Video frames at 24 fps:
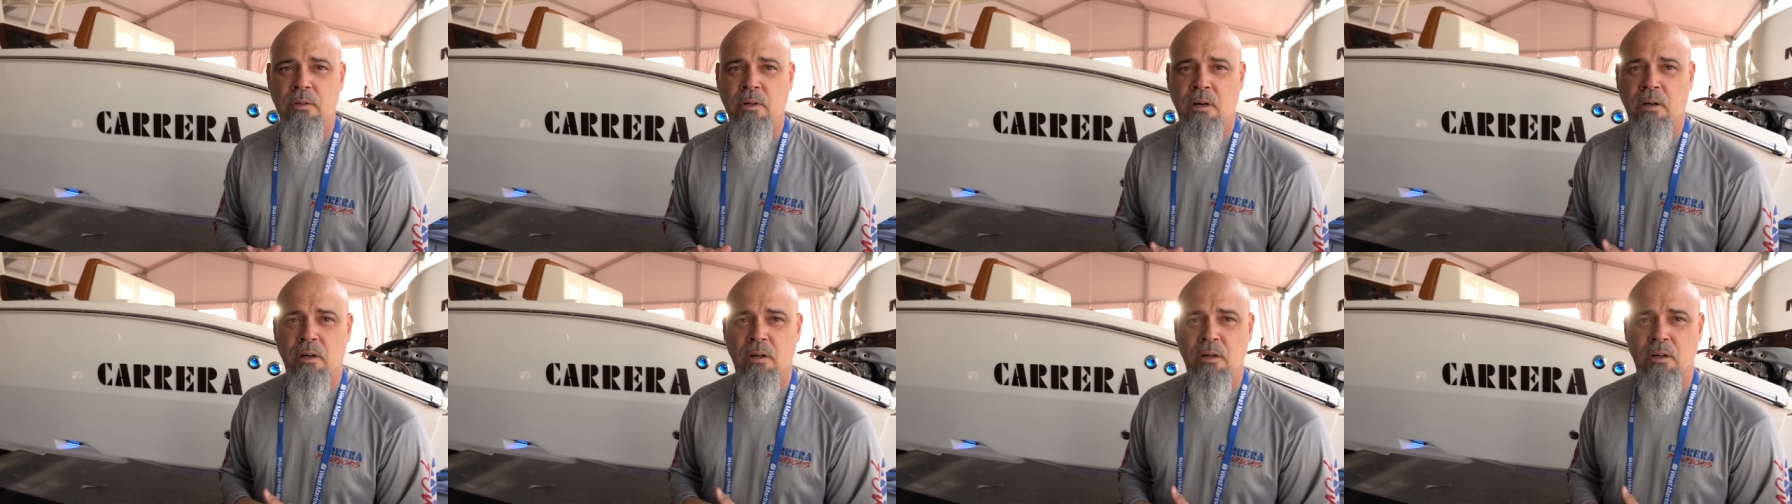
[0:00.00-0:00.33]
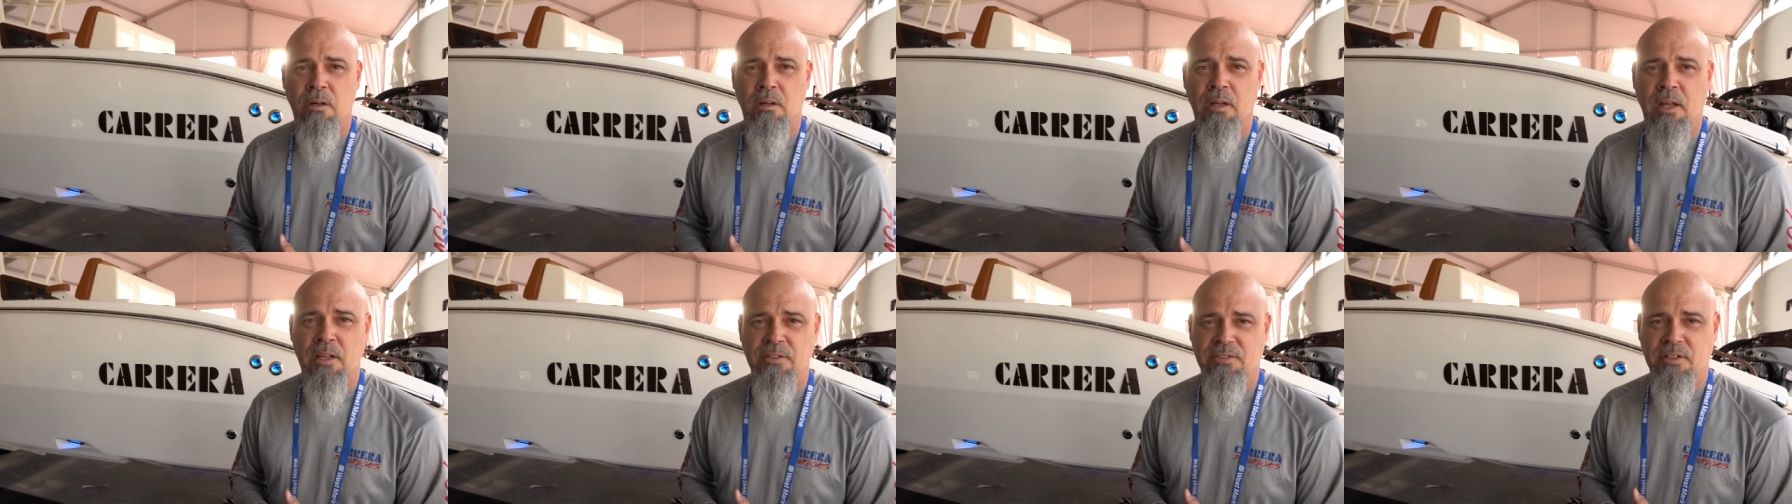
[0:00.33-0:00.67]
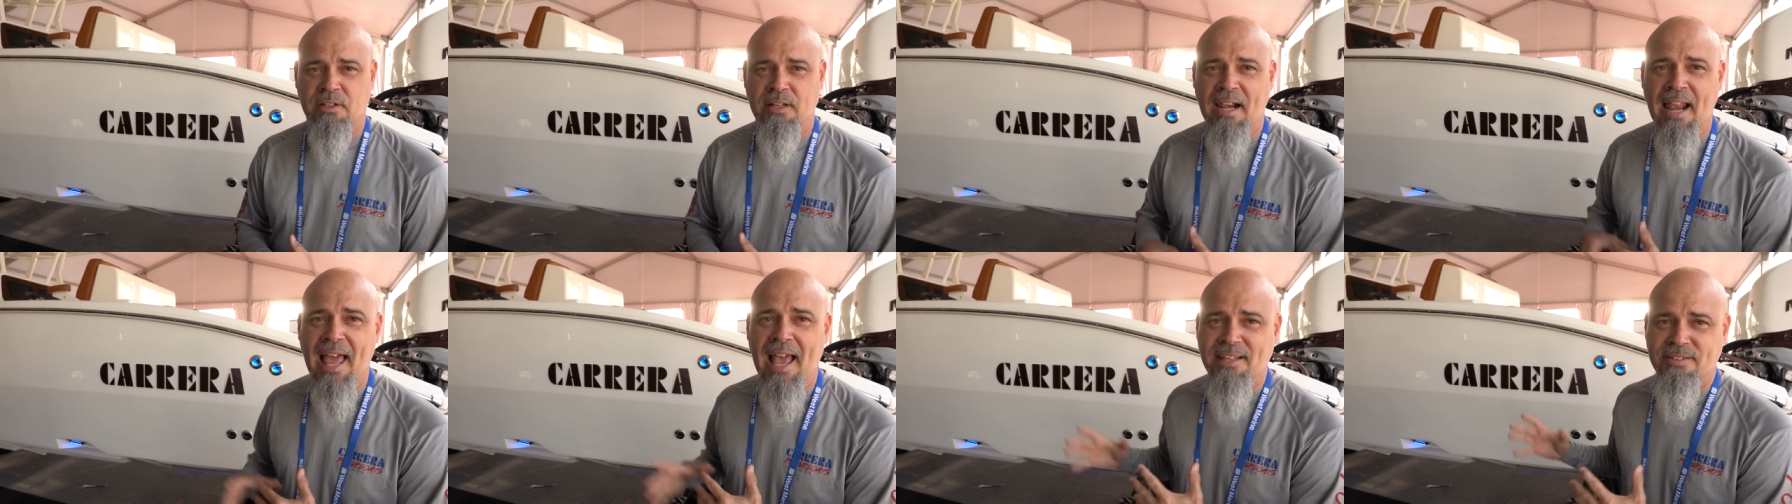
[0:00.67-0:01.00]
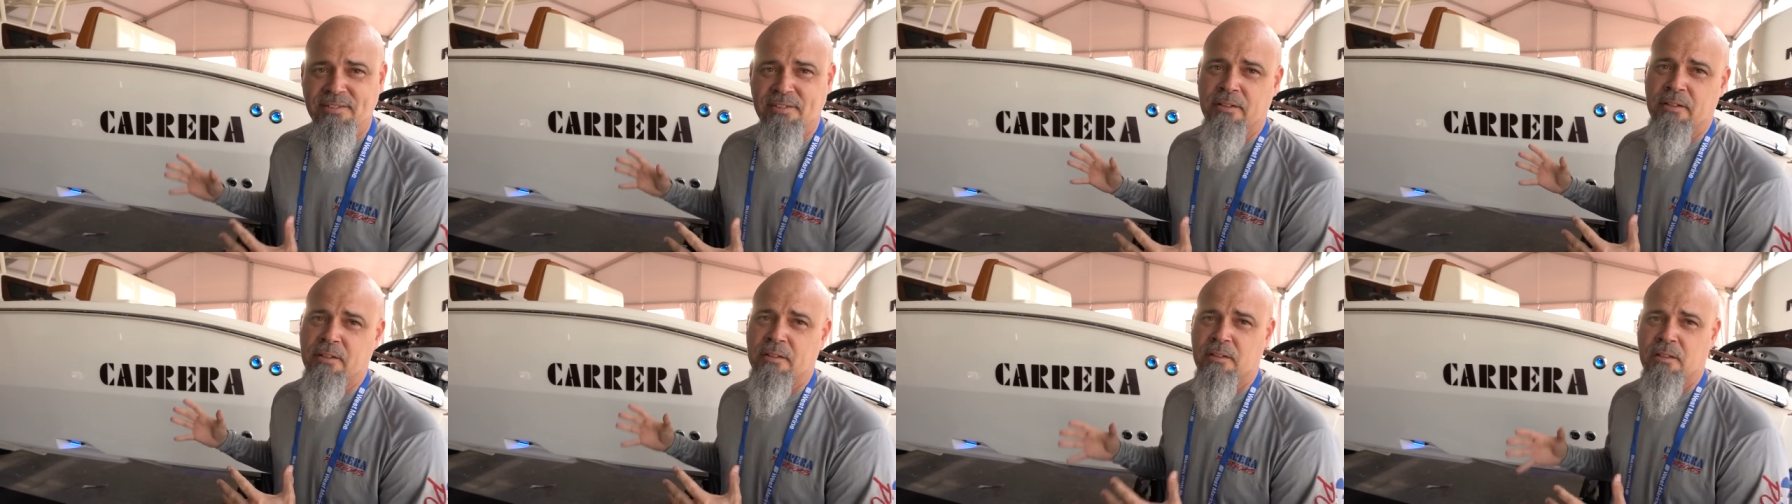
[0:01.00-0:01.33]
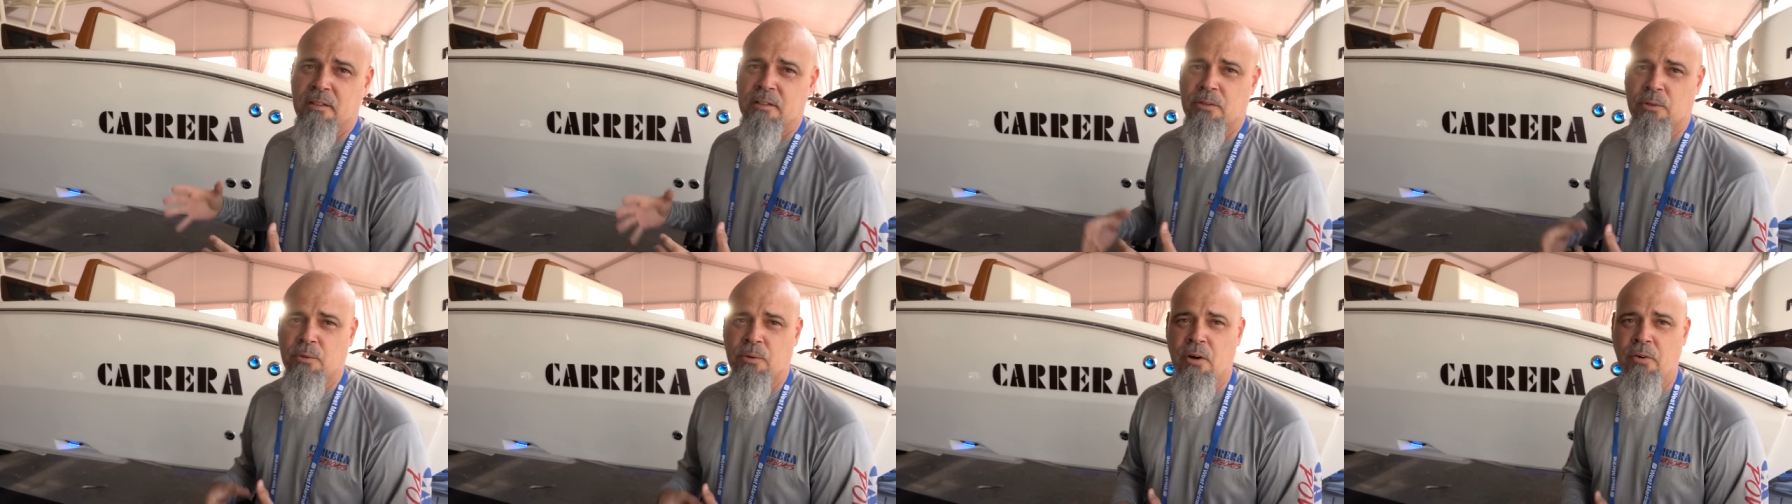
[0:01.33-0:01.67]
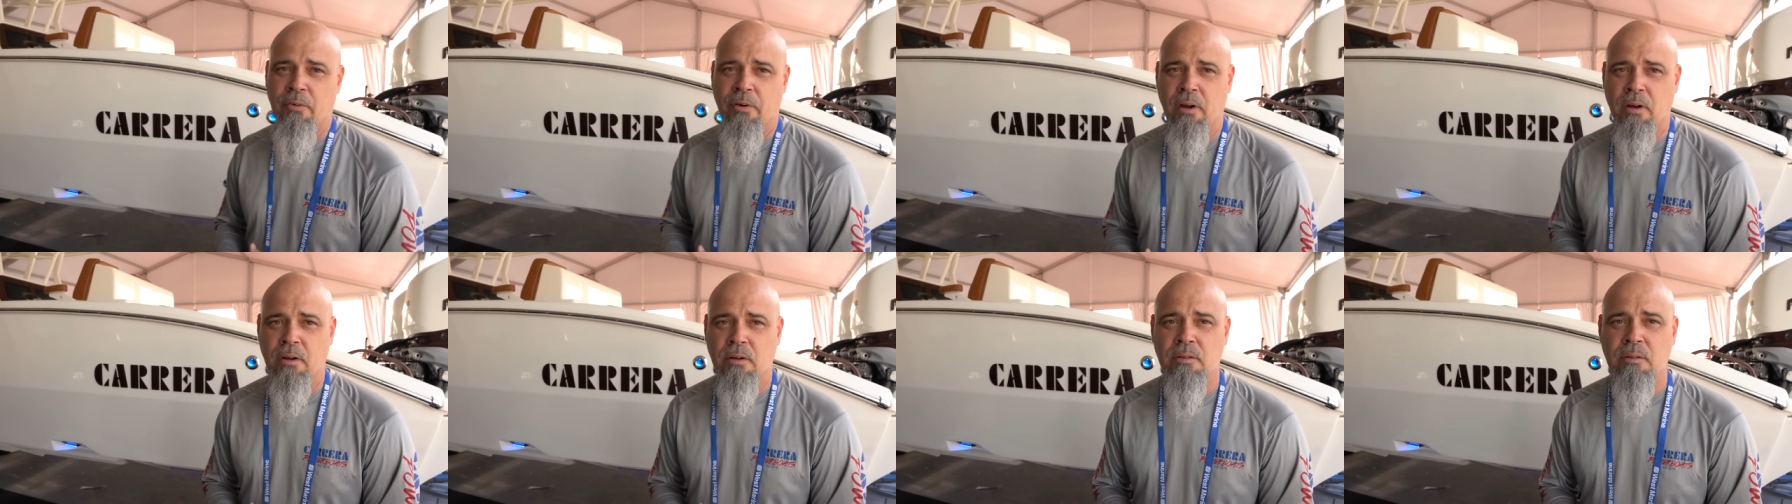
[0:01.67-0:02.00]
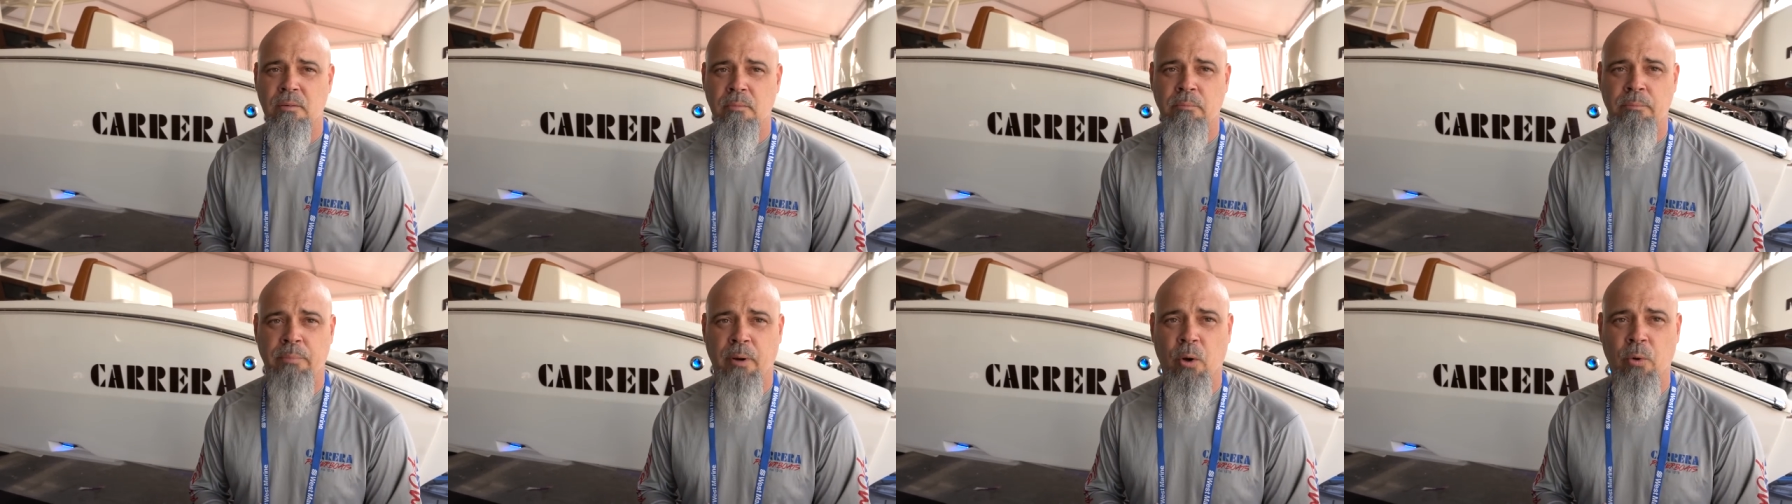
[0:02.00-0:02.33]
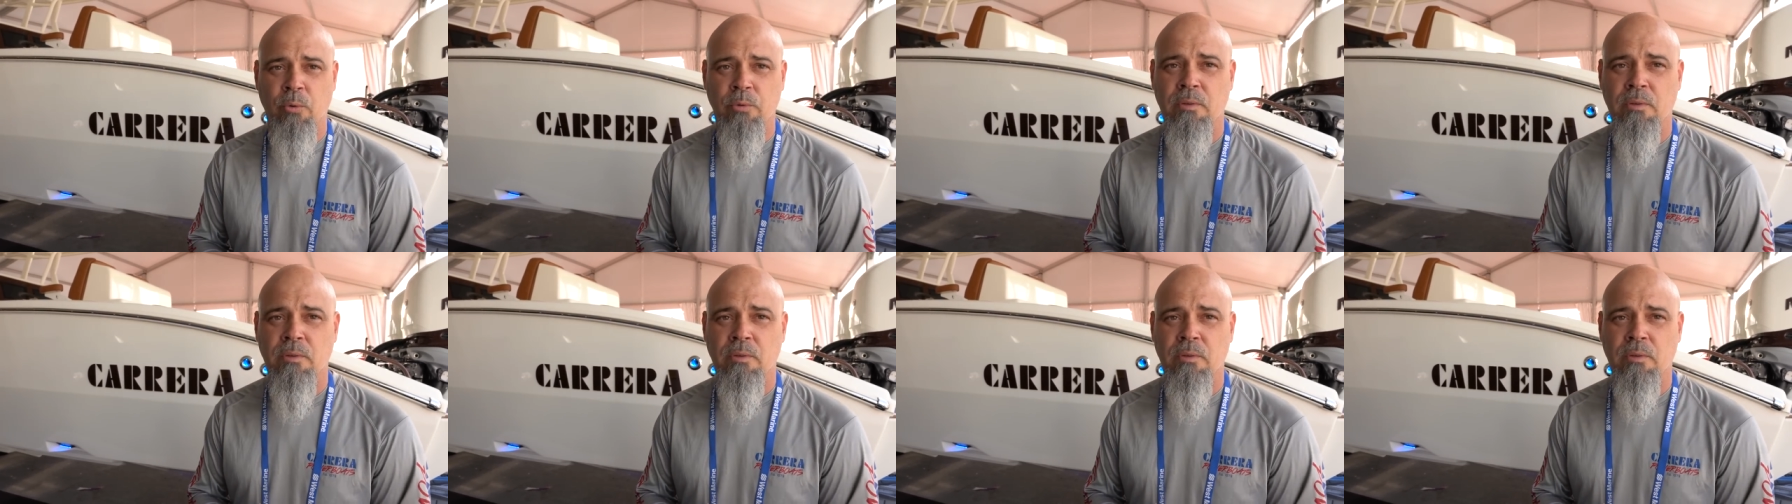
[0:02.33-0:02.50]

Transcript: uh, as a classic Carrera boat.